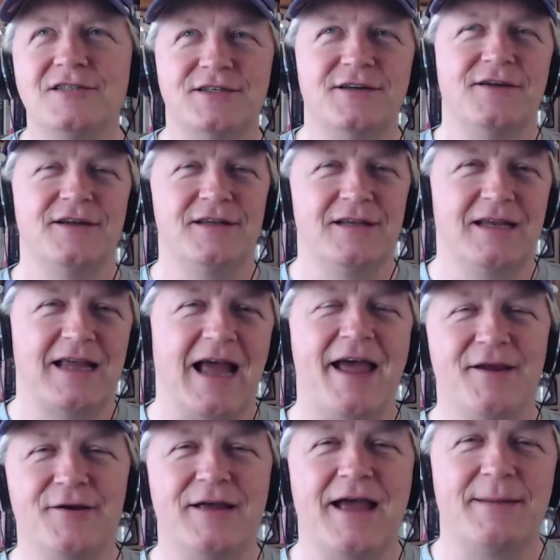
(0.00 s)
So the
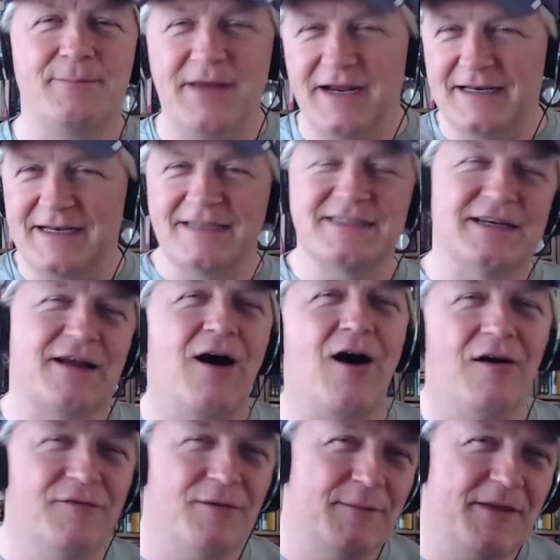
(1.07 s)
guy who got picked gets a
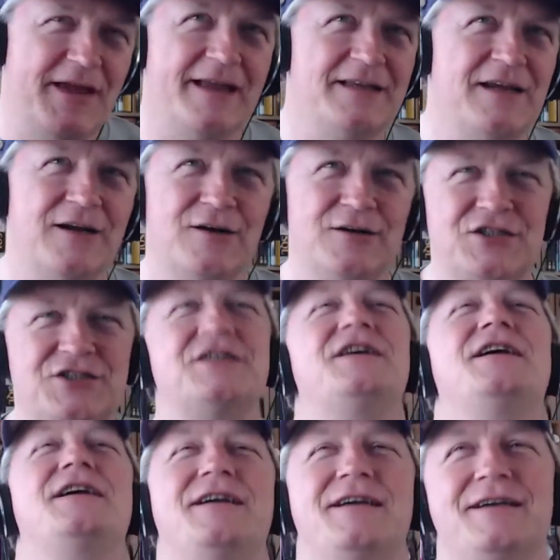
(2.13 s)
call from the head coach,
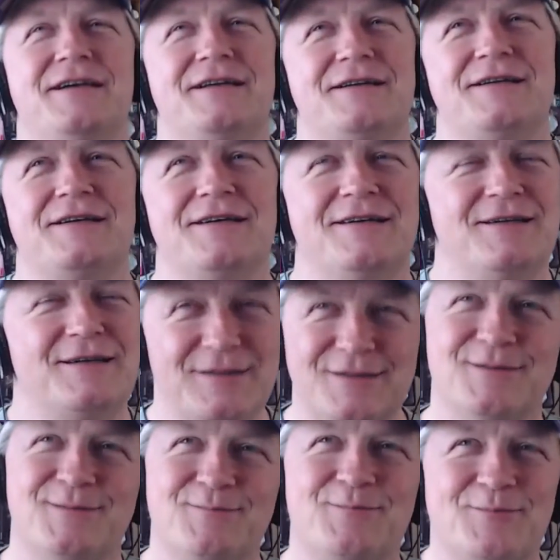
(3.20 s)
and uh,
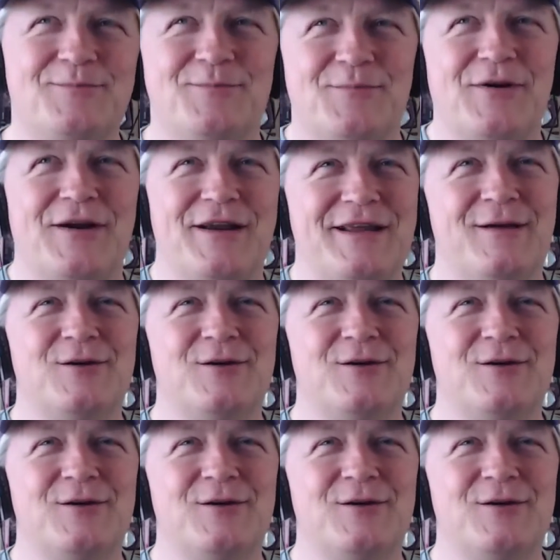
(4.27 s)
is pretty.